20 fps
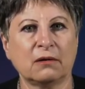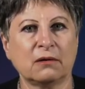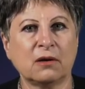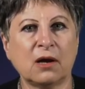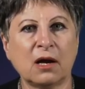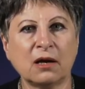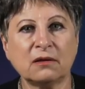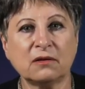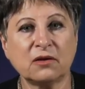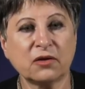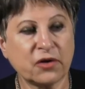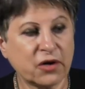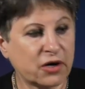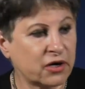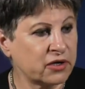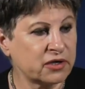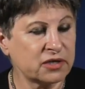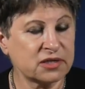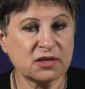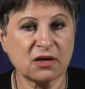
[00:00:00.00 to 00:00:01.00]
Not the
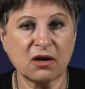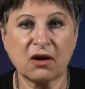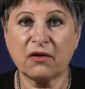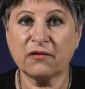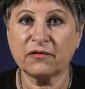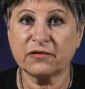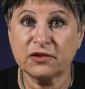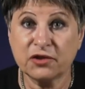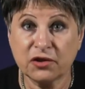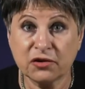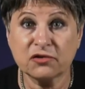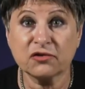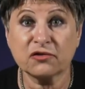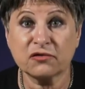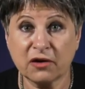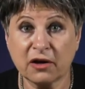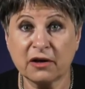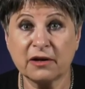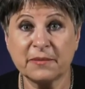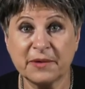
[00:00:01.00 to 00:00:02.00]
curse of
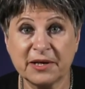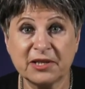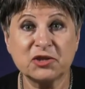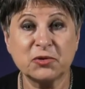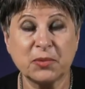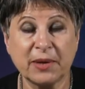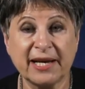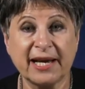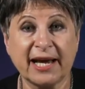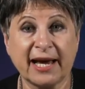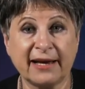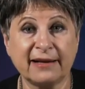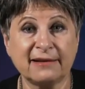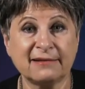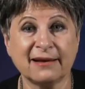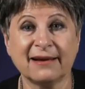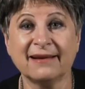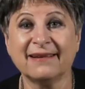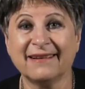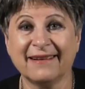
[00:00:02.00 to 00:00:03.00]
Deuteronomy
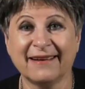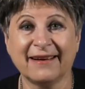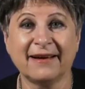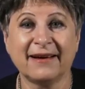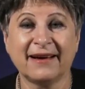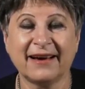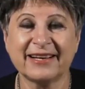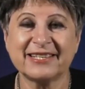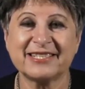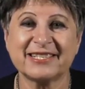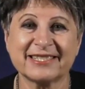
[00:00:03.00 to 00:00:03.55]
28. I